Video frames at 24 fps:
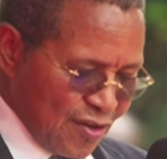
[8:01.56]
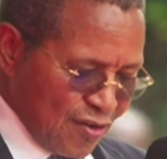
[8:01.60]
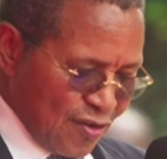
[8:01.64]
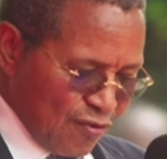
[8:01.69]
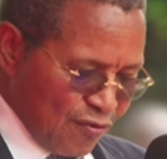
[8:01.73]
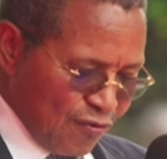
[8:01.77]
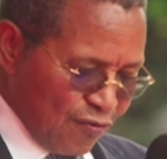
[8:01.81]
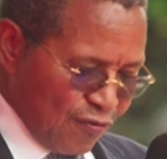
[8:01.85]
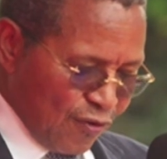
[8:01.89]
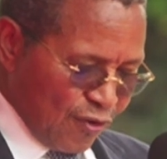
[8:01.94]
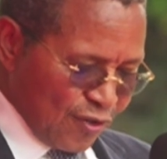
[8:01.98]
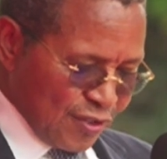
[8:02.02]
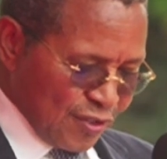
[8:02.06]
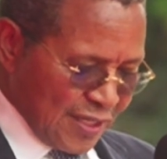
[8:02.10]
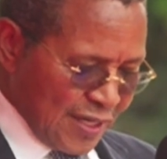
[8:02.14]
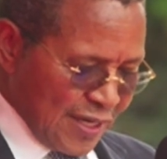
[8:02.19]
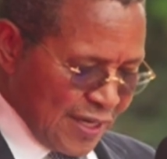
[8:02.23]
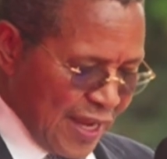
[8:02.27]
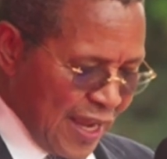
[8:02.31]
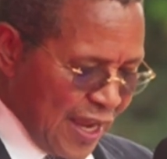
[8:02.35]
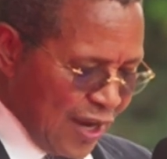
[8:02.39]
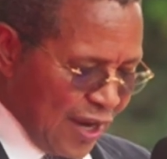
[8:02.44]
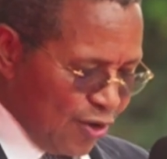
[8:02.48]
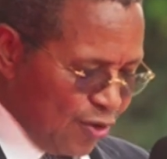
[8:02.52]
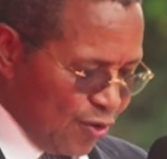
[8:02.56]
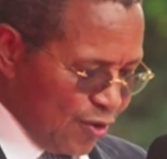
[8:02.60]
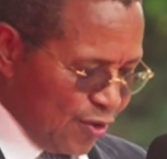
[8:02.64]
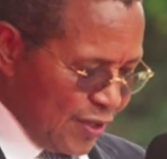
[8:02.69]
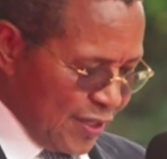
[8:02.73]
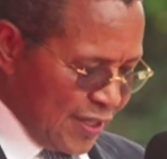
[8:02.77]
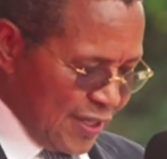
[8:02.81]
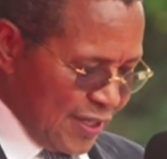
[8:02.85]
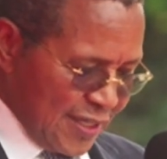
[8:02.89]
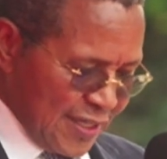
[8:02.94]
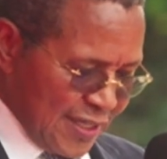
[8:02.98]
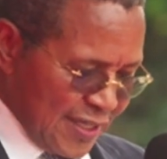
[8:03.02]
foster dialogue,
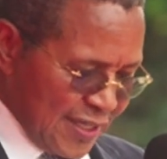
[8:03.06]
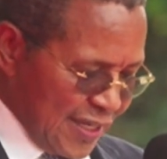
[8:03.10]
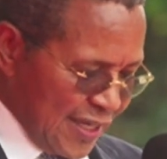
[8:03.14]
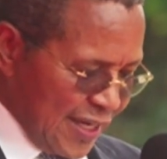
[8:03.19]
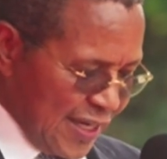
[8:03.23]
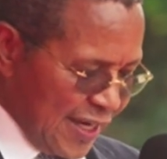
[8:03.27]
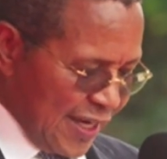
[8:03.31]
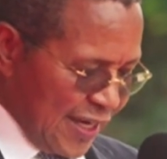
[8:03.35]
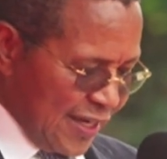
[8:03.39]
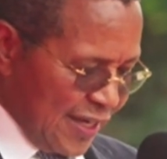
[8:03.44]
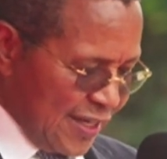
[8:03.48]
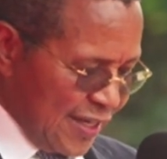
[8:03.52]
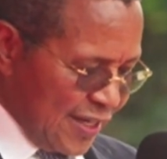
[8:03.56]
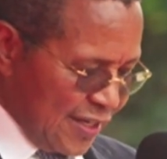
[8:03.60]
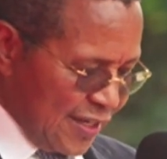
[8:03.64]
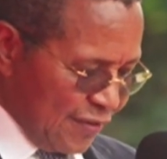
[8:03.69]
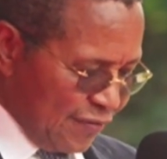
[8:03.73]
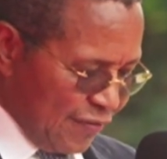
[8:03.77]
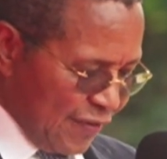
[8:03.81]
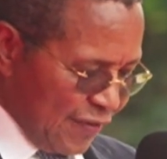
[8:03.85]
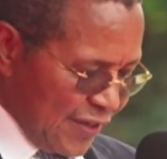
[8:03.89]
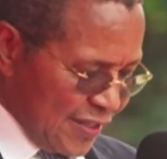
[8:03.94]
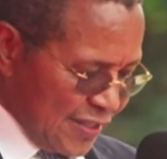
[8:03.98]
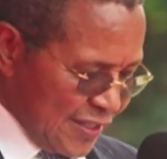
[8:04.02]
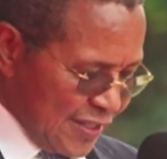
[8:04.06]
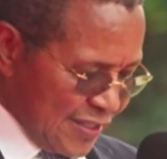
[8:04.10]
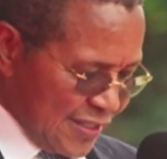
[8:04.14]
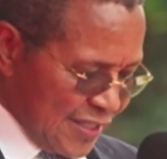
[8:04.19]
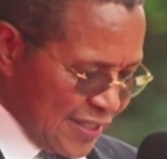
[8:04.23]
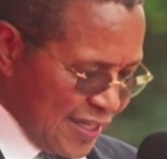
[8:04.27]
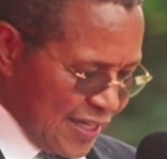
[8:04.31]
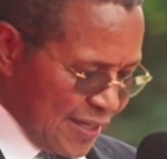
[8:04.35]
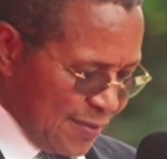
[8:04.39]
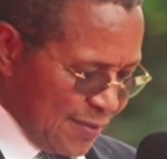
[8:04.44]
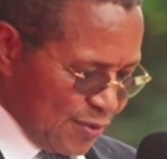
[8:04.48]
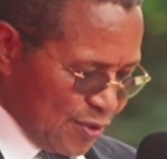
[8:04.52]
and identify
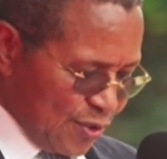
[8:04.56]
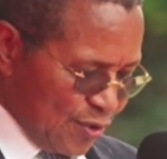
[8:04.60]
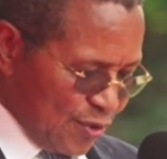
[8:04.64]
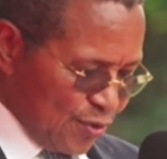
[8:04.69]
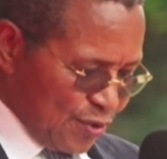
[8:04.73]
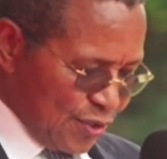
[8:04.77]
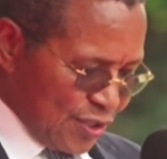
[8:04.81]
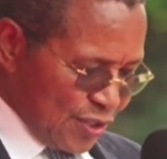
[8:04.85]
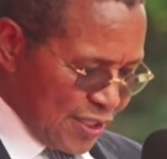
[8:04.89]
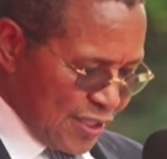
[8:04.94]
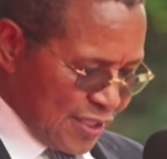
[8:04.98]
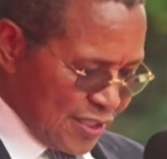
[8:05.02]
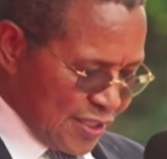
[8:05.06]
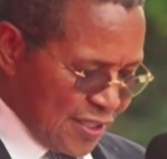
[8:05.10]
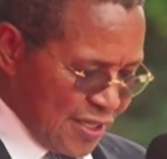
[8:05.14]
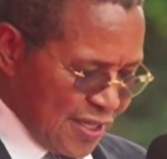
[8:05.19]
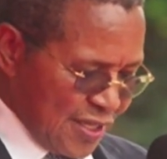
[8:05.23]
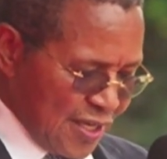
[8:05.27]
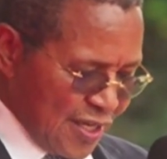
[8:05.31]
sustainable solutions